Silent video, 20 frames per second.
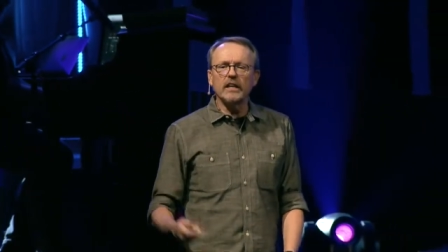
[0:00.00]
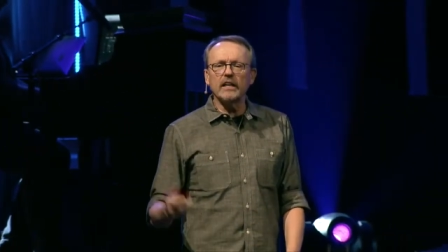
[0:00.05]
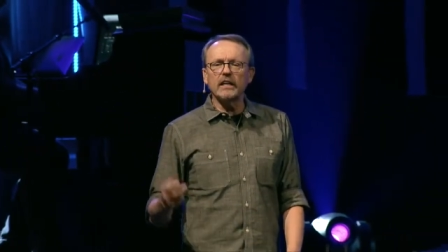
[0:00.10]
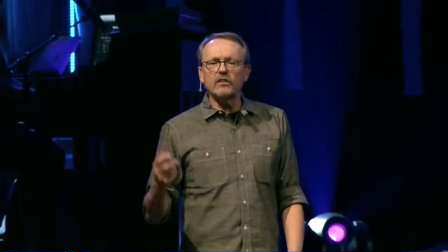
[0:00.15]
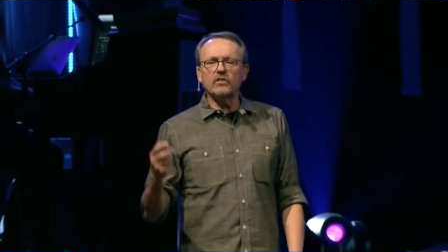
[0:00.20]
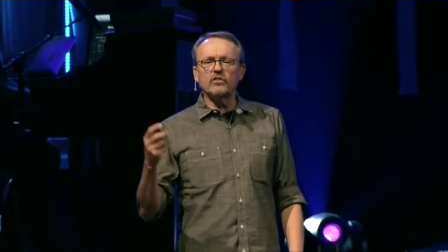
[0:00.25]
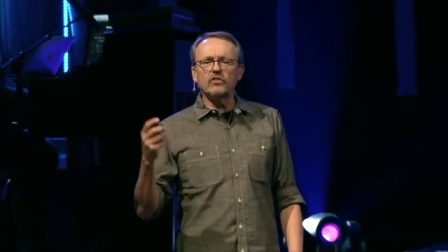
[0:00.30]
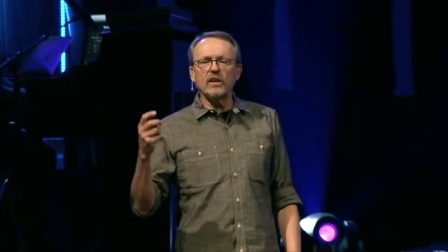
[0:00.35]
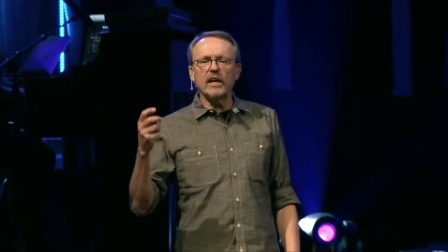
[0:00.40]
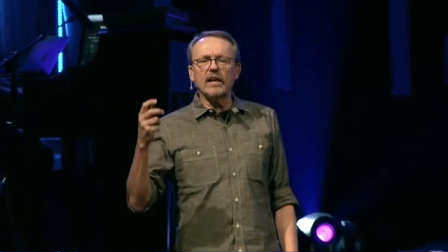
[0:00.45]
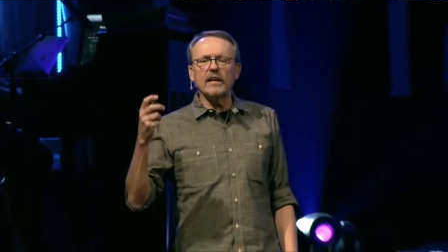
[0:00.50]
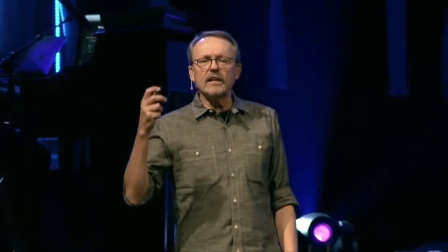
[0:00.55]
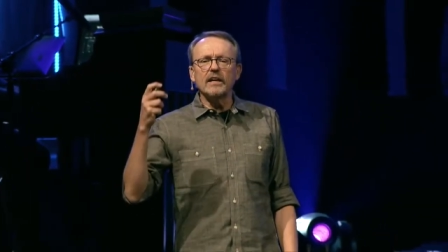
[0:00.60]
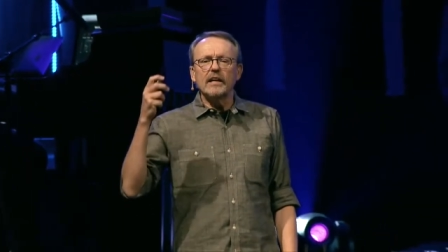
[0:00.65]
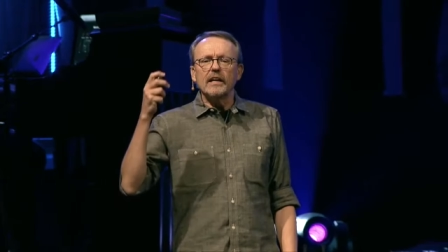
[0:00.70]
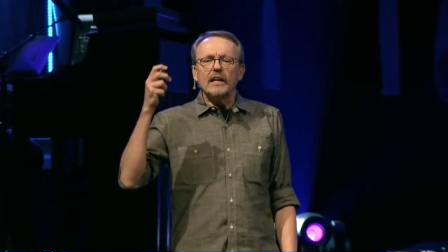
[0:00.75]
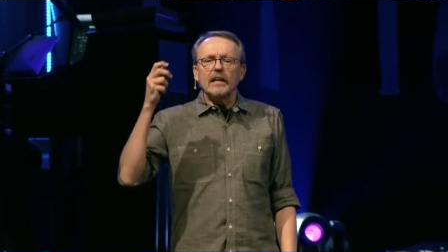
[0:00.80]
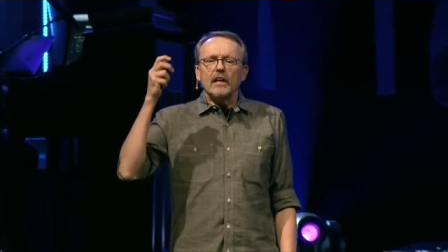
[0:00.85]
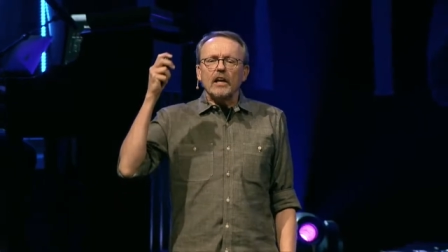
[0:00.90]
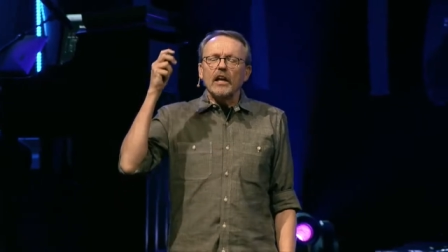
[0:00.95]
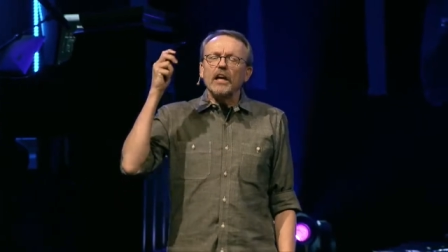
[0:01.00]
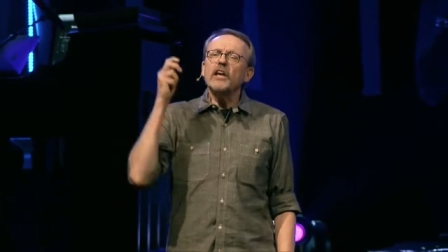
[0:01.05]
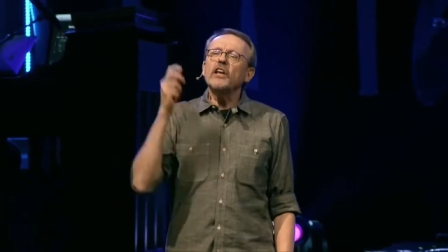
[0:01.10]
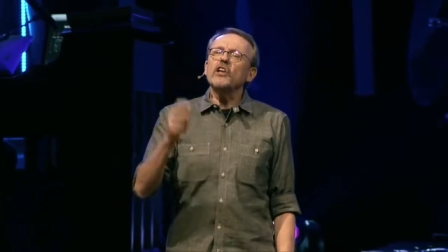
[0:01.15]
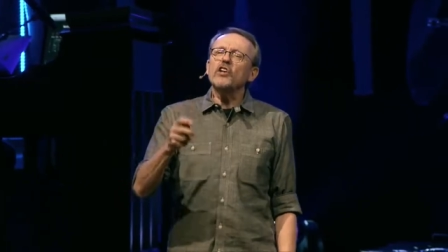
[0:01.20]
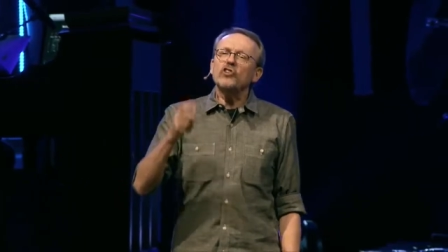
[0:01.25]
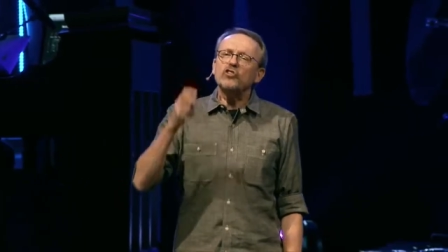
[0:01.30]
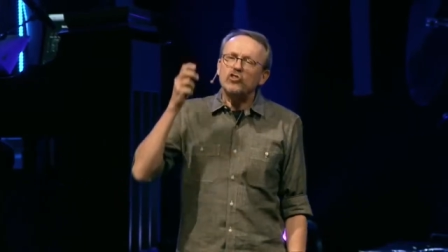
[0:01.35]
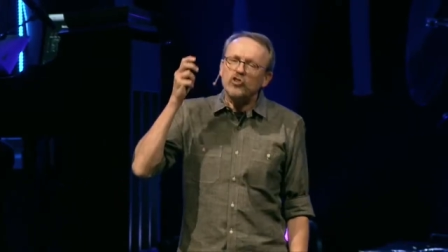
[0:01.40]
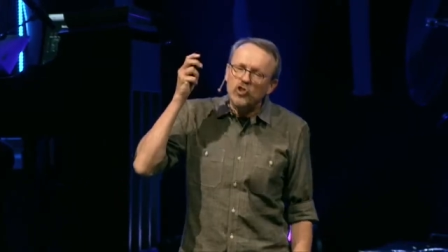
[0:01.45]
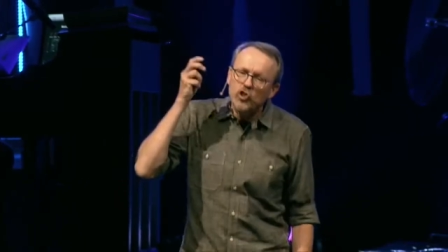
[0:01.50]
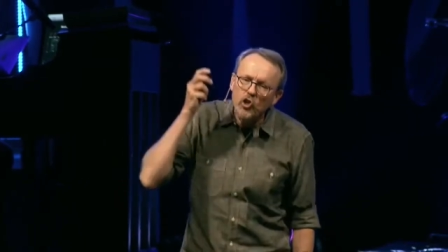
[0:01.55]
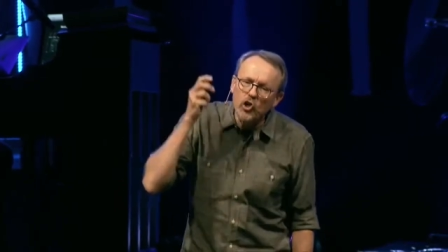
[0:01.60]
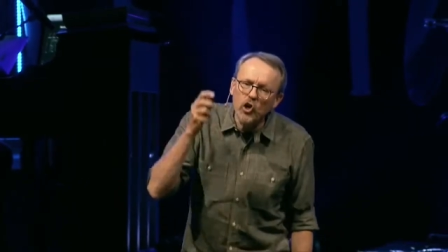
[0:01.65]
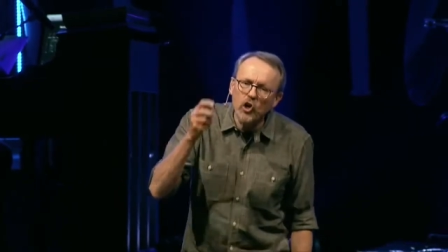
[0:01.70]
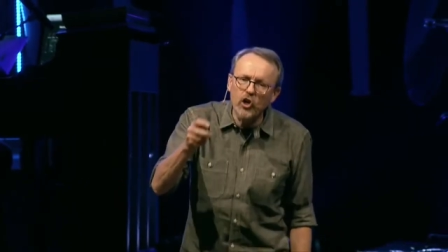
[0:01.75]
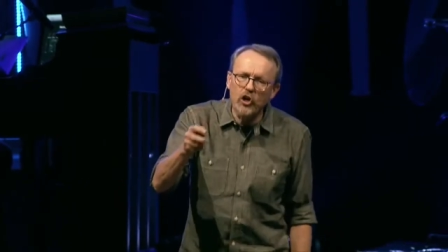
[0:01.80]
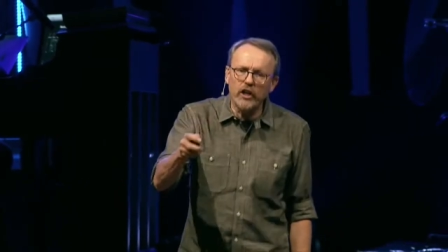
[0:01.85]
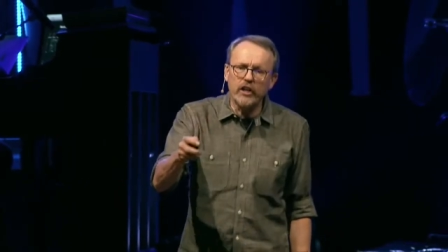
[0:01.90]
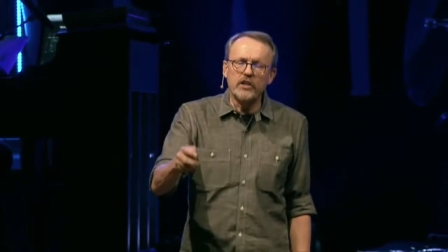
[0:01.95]
he said, it is
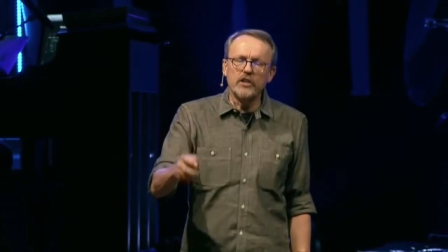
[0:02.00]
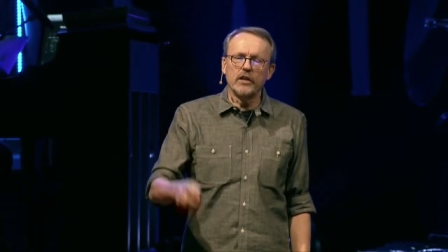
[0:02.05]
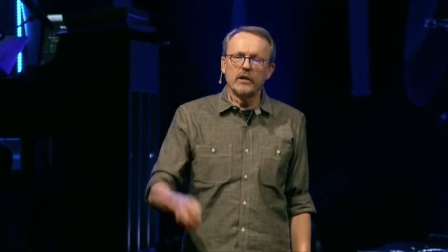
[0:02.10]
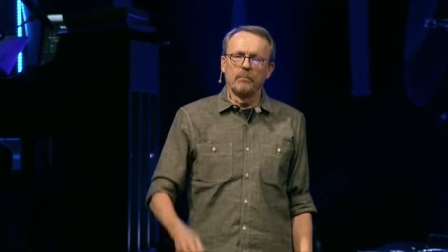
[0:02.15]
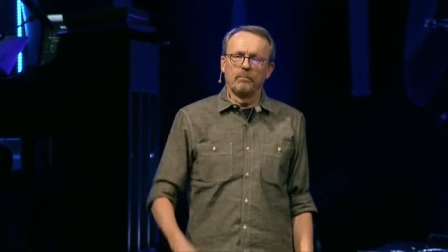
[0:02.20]
good.